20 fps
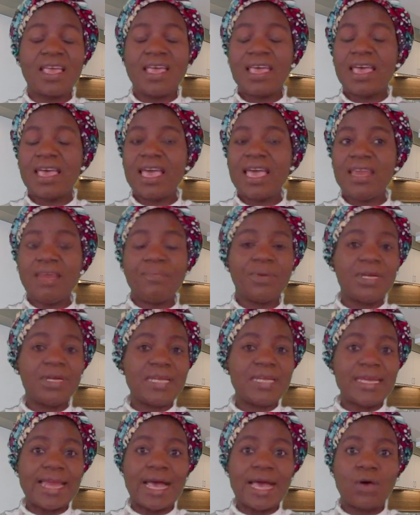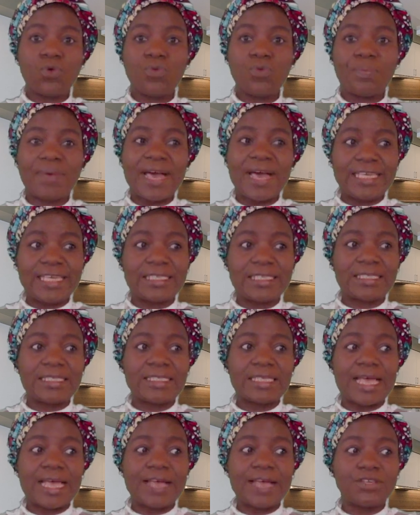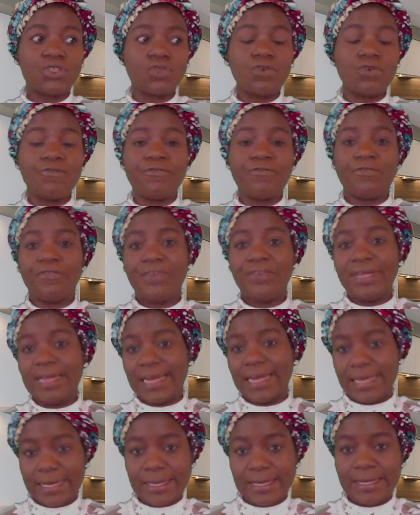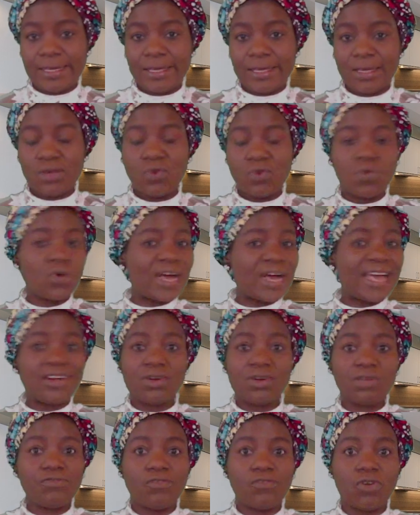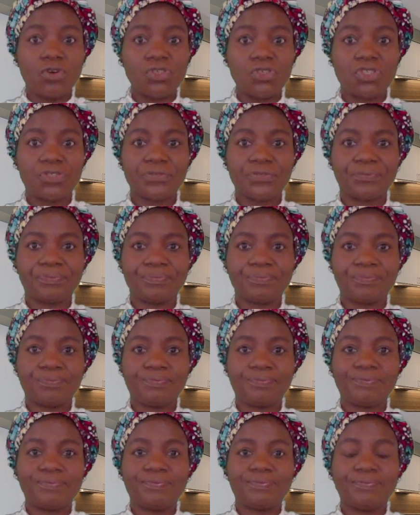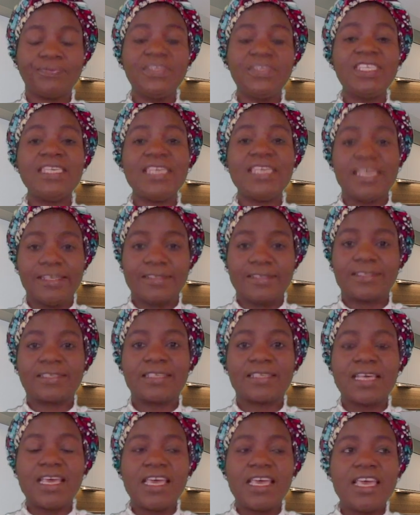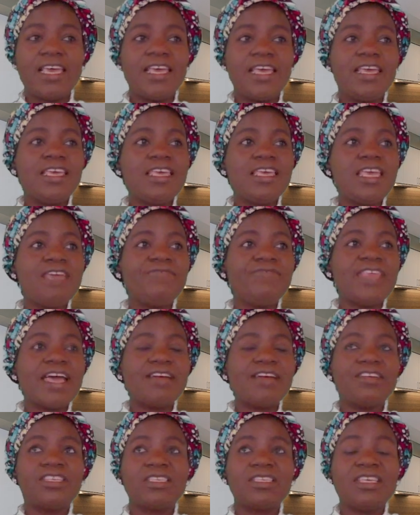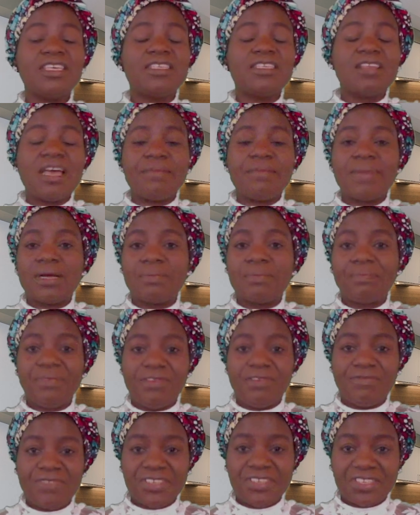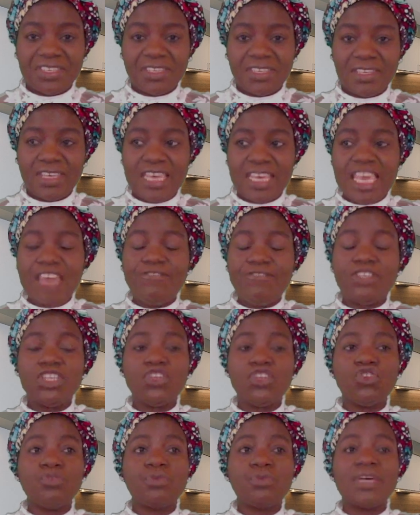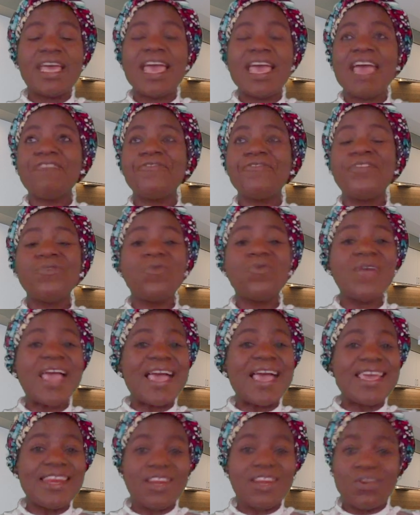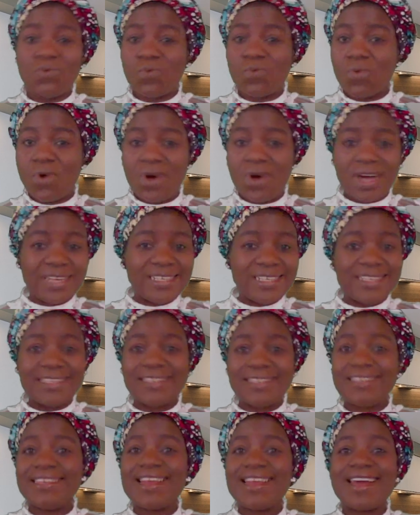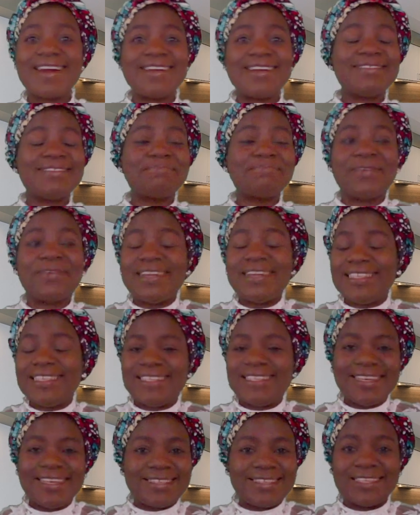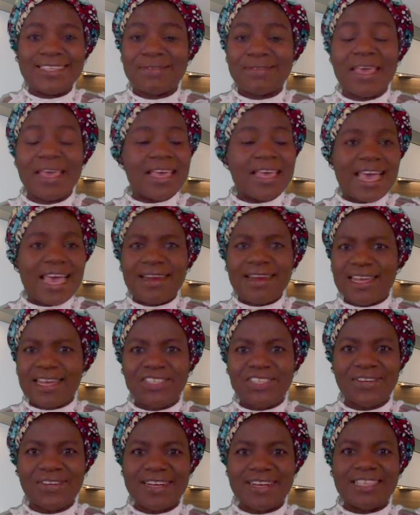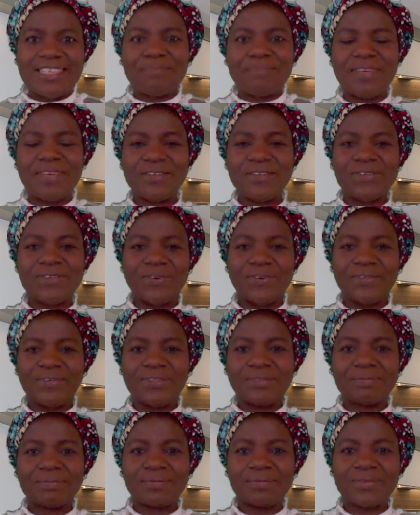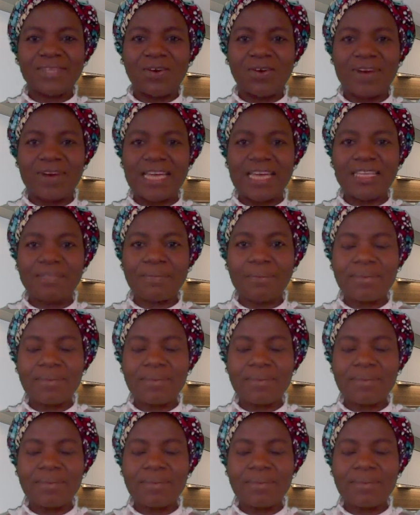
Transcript: anybody that occupies Aso Villa cannot function. Yes. If there is, it's not about PVC. If Tinubu, everywhere in the world, there politics is, election is being done. All right?